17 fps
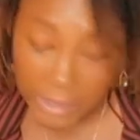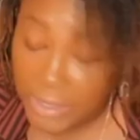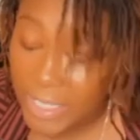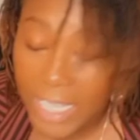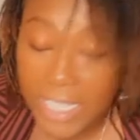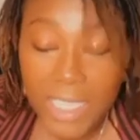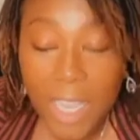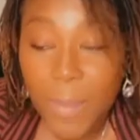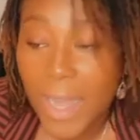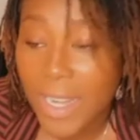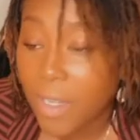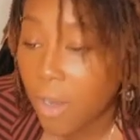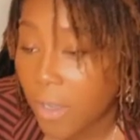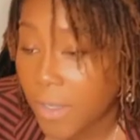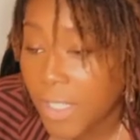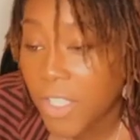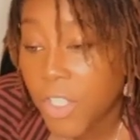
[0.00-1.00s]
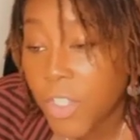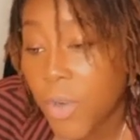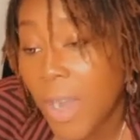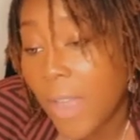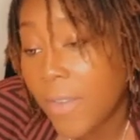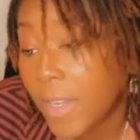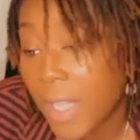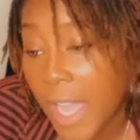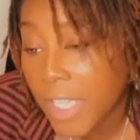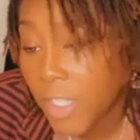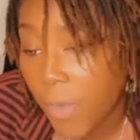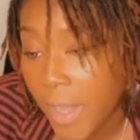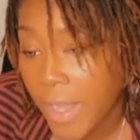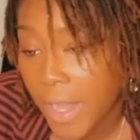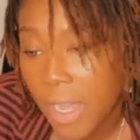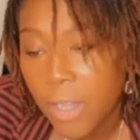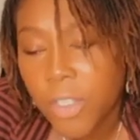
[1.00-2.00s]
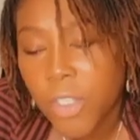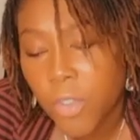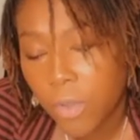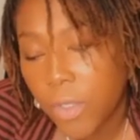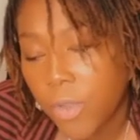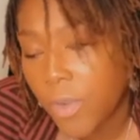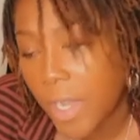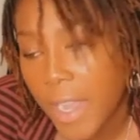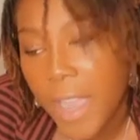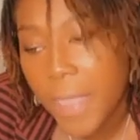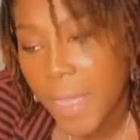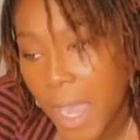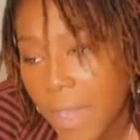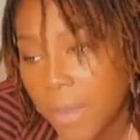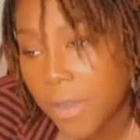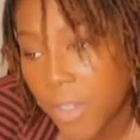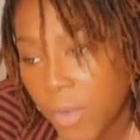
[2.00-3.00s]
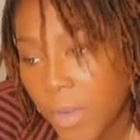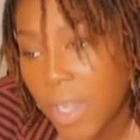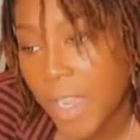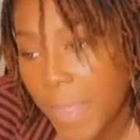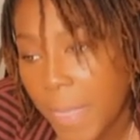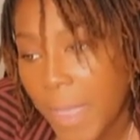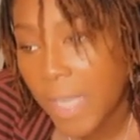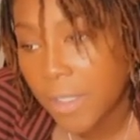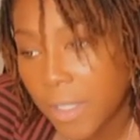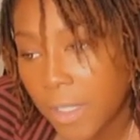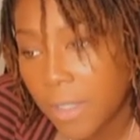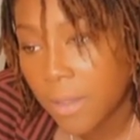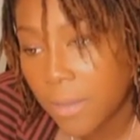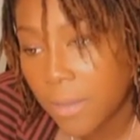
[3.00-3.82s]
That's not bad at all. Since you don't have class right now, you can get that done.